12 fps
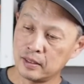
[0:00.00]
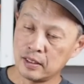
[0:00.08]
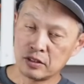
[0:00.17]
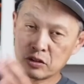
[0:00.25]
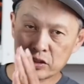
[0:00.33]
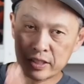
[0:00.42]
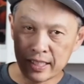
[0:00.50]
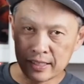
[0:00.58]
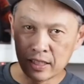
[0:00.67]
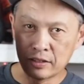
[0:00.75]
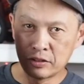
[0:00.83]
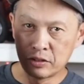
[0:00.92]
So
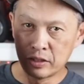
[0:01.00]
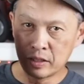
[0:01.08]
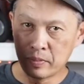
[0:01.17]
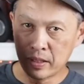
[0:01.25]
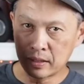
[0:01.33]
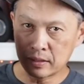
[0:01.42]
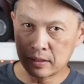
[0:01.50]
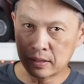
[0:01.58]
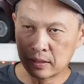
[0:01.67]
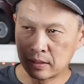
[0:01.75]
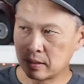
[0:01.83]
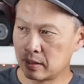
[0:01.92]
630
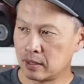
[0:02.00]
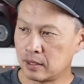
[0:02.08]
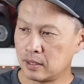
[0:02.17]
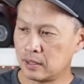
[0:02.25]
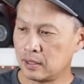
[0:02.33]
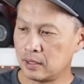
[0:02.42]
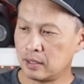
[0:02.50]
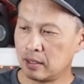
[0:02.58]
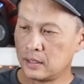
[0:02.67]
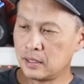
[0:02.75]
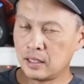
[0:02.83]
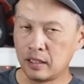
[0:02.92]
bucks,
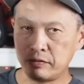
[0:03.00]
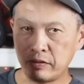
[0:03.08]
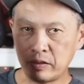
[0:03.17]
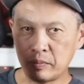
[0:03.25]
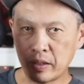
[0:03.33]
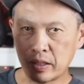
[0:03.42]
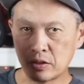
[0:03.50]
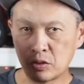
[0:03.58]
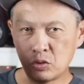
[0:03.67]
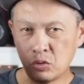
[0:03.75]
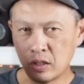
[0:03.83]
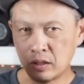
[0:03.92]
150 bucks or
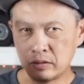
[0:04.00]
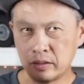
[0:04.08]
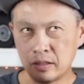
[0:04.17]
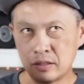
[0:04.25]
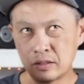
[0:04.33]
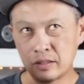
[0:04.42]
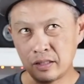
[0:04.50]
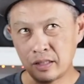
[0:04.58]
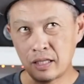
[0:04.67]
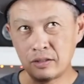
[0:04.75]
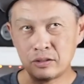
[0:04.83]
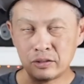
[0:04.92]
200. So
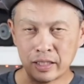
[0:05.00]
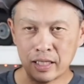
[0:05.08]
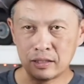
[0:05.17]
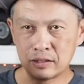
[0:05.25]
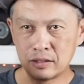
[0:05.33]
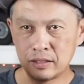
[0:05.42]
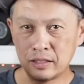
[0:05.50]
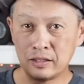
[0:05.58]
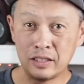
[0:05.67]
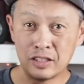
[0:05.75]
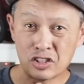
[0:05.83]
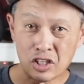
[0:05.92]
now you're doing 830. You
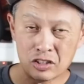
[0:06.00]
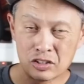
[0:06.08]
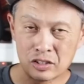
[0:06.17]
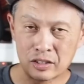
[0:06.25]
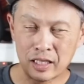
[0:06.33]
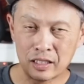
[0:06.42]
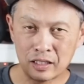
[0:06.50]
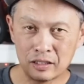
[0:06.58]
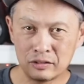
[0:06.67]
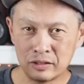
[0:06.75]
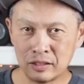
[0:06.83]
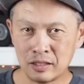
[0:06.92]
need a charger
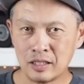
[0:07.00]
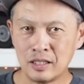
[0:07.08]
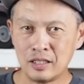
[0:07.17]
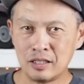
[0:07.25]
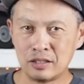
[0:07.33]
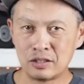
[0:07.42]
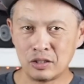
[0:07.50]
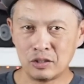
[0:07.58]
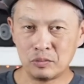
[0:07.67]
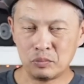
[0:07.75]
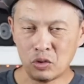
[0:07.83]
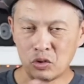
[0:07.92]
900. So
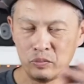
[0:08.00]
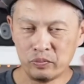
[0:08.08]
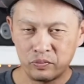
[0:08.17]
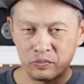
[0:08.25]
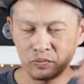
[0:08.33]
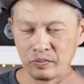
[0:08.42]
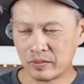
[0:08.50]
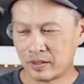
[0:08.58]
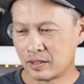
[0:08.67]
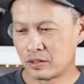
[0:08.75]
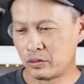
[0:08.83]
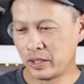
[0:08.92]
boom,
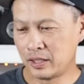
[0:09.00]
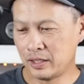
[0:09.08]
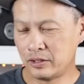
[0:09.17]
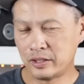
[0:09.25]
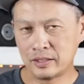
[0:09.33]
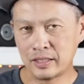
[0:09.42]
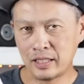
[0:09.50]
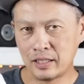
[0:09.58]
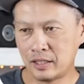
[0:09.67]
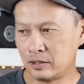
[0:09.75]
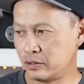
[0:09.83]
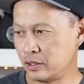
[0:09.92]
quickly you're at
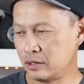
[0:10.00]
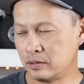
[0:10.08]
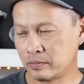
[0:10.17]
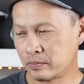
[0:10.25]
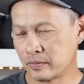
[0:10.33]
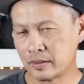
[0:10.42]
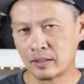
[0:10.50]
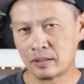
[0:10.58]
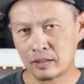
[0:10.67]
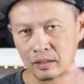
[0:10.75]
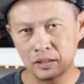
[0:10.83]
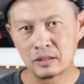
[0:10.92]
900.
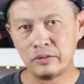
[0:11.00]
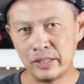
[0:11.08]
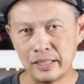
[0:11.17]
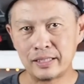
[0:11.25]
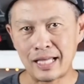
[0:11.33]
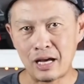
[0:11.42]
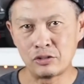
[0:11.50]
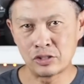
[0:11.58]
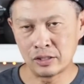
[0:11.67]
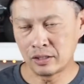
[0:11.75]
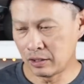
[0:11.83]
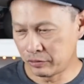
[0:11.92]
Really a
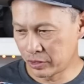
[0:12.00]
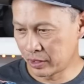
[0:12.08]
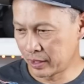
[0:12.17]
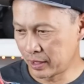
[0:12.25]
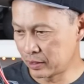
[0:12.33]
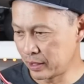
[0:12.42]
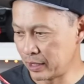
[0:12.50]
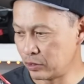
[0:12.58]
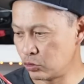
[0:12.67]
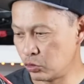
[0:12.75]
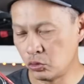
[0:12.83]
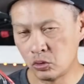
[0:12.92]
thousand if you're gonna get
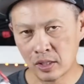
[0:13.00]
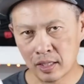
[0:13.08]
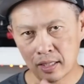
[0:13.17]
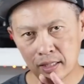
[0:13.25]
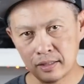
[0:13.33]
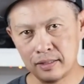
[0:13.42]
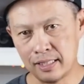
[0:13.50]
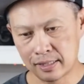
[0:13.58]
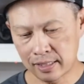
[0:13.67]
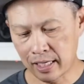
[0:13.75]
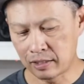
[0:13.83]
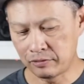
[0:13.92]
into this
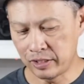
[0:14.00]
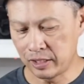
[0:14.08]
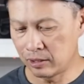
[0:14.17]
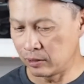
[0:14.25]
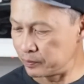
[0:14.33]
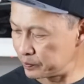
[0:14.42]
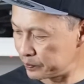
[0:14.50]
kind of vehicle.